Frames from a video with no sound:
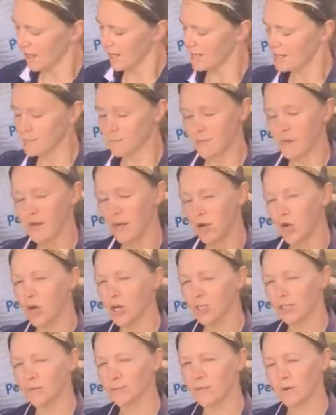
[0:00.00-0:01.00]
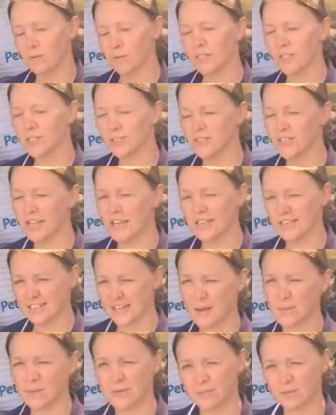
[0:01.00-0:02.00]
It's a bit odd, but we do take
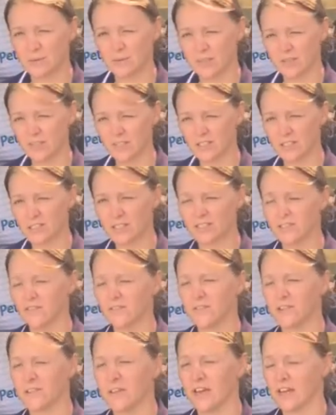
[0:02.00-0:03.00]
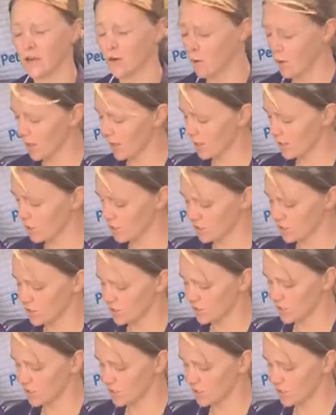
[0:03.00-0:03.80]
nappies with us, because if you get quite a good,